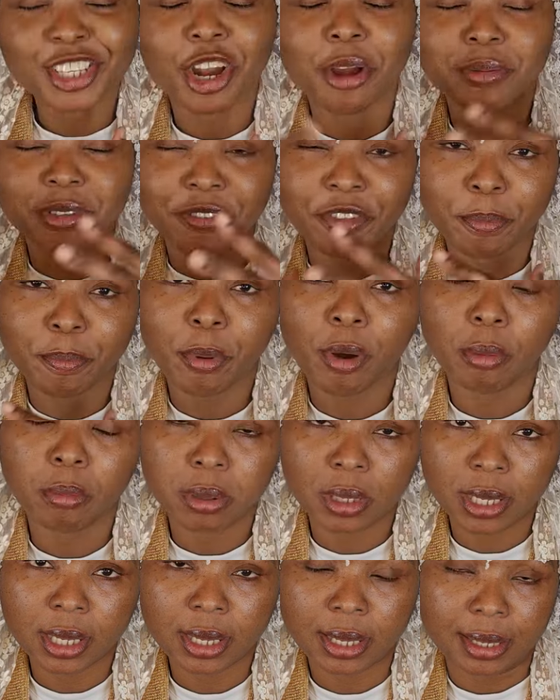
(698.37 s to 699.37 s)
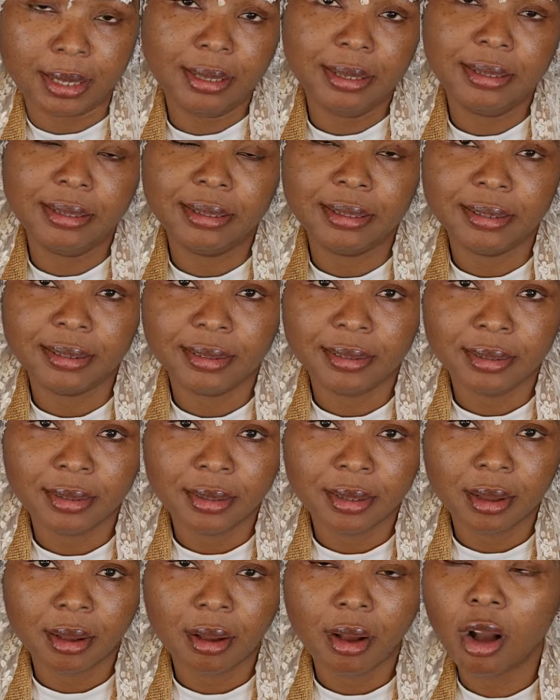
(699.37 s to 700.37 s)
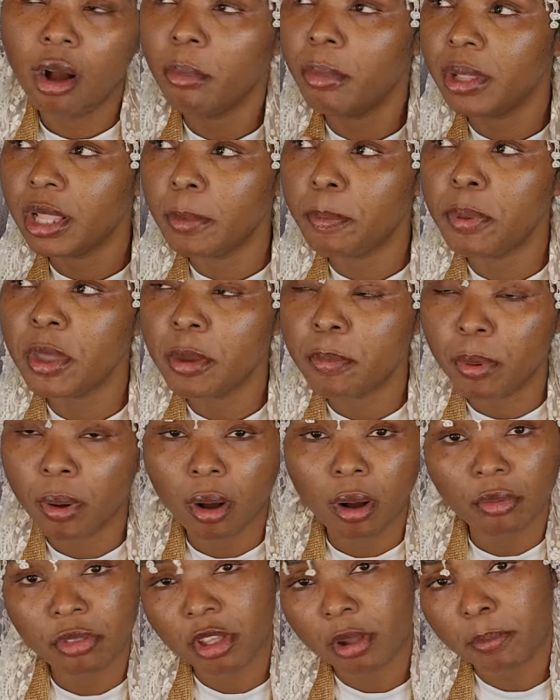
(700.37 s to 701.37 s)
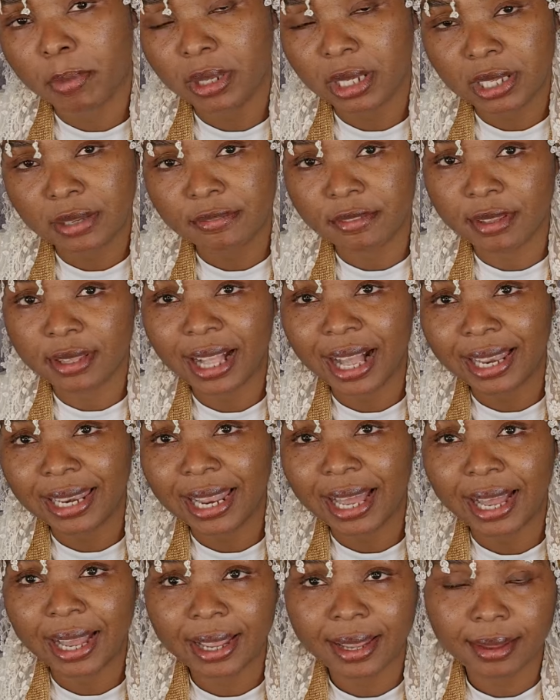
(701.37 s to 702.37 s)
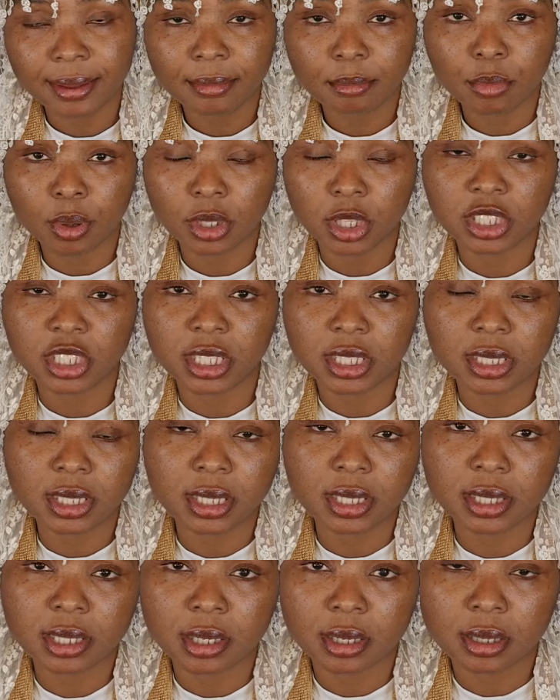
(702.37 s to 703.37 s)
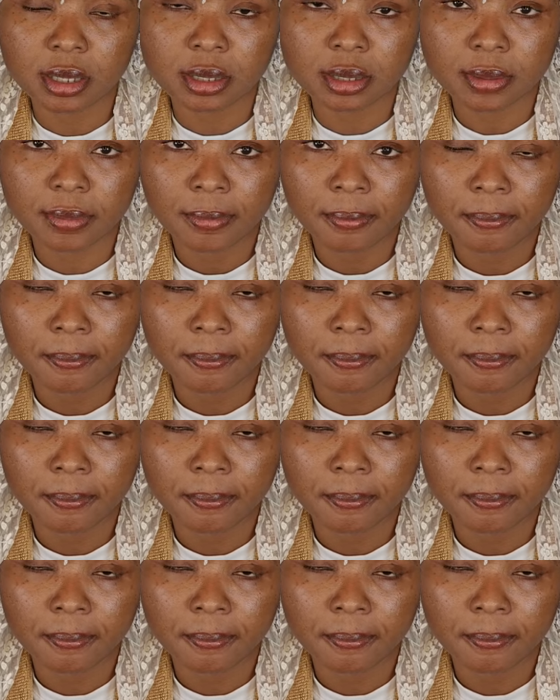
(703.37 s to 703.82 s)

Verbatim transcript: terms of the public? How many people out there believing a lie, brothers and sisters?